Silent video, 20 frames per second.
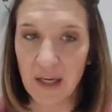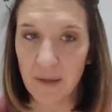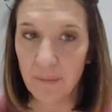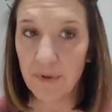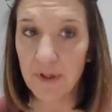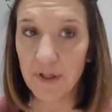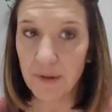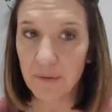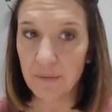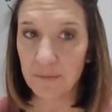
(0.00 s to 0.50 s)

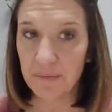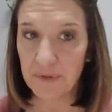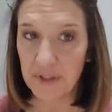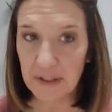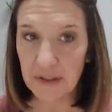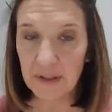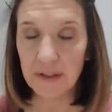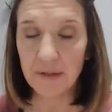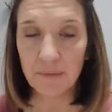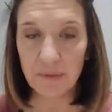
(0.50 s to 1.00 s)
But it
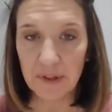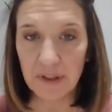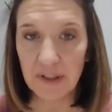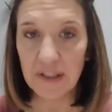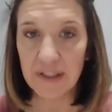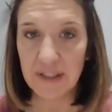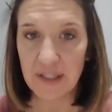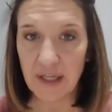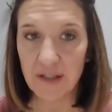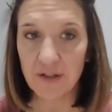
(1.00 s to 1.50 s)
really,
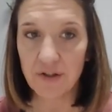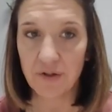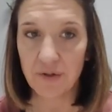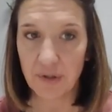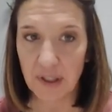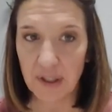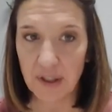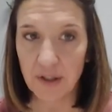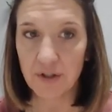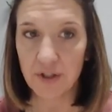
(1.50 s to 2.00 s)
really does
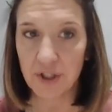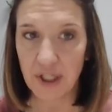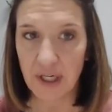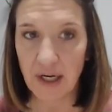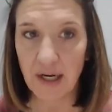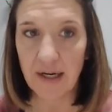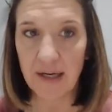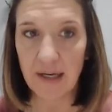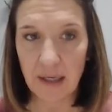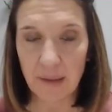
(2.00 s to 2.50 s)
trigger GI
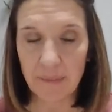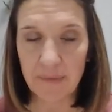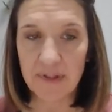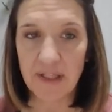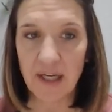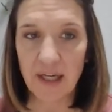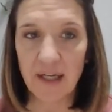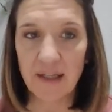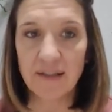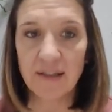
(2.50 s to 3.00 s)

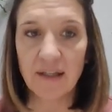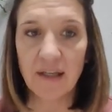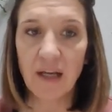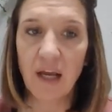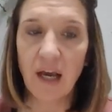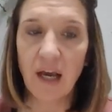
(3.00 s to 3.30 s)
upset.